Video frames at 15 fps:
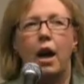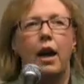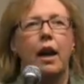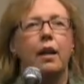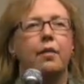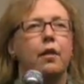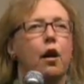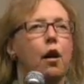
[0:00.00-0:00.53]

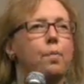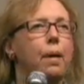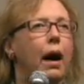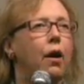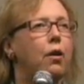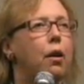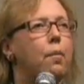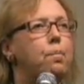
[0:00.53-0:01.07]
It's
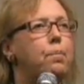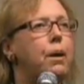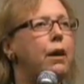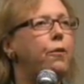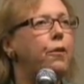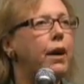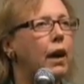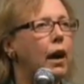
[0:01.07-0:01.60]
about
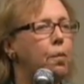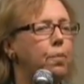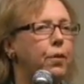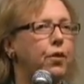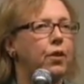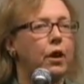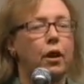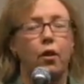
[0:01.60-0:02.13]
beefing up the
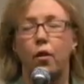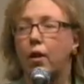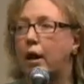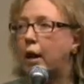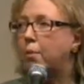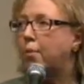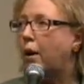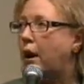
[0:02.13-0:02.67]
Security
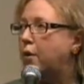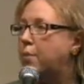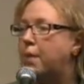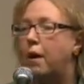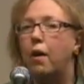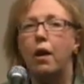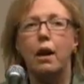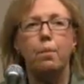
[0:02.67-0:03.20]
and
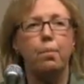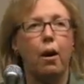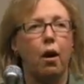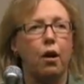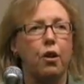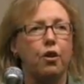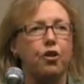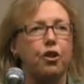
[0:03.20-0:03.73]
Prosperity
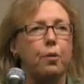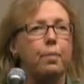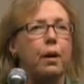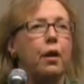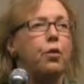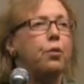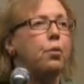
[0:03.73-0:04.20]
Partnership and